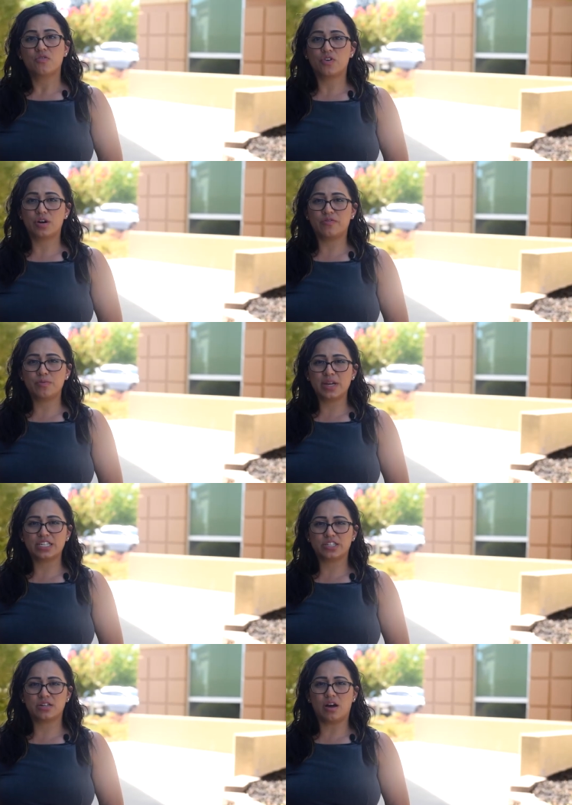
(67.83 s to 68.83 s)
For
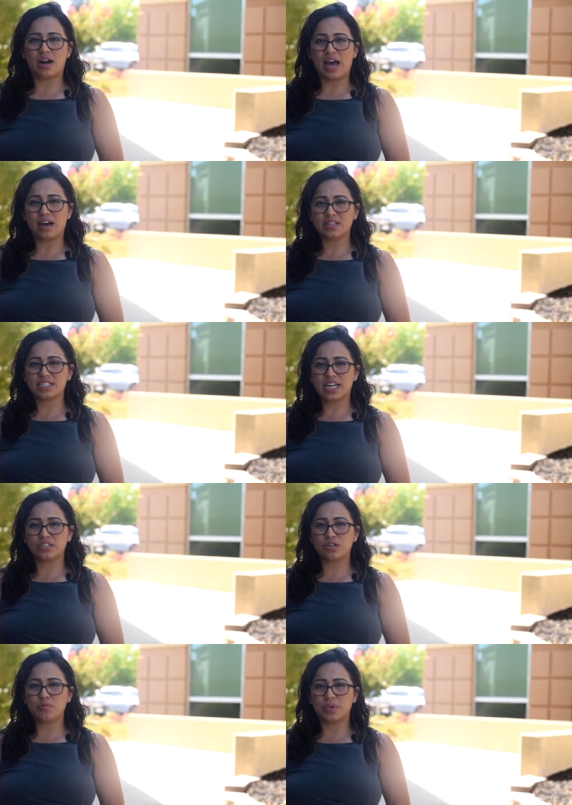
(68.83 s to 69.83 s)
information on how to
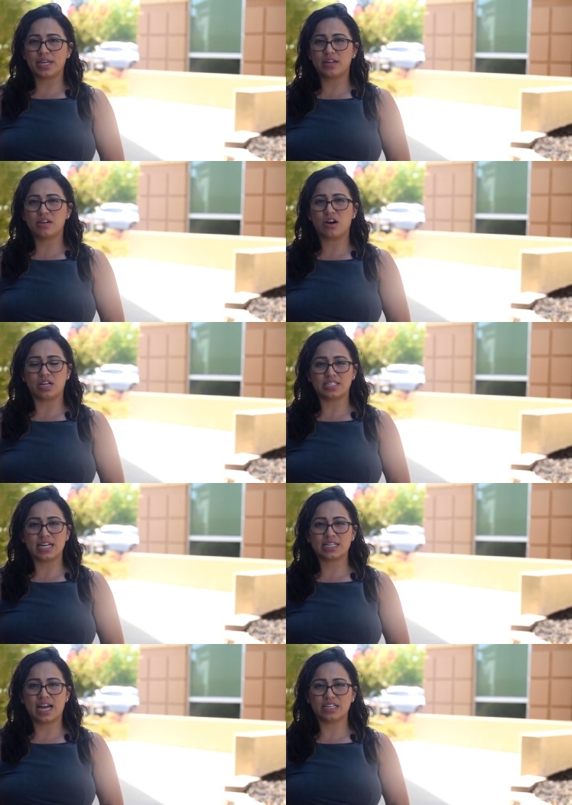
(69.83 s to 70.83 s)
schedule a meeting,
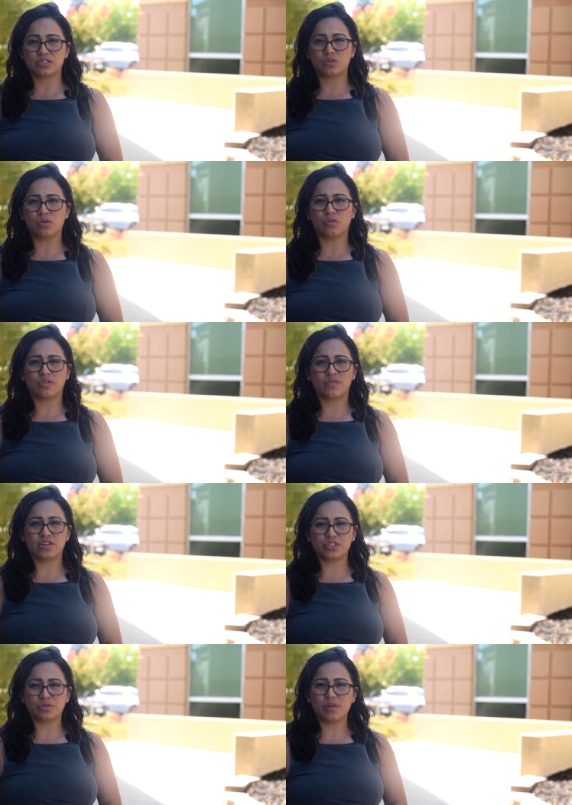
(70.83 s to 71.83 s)
contact high school or the
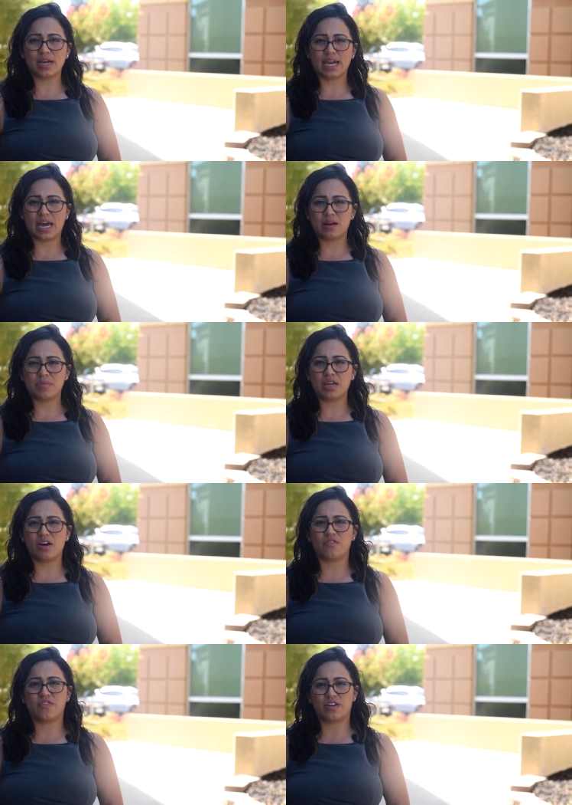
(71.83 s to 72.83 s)
Virtual Academy
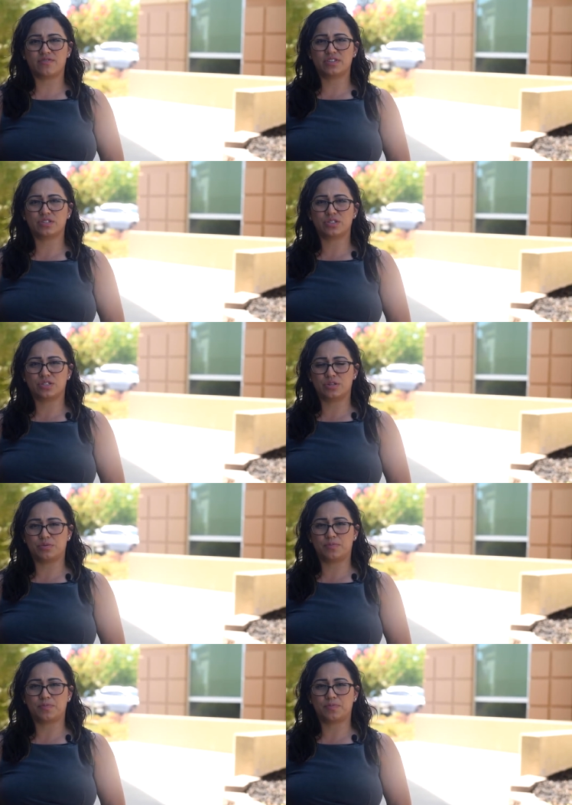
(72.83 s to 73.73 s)
of Fairfield-Suisun.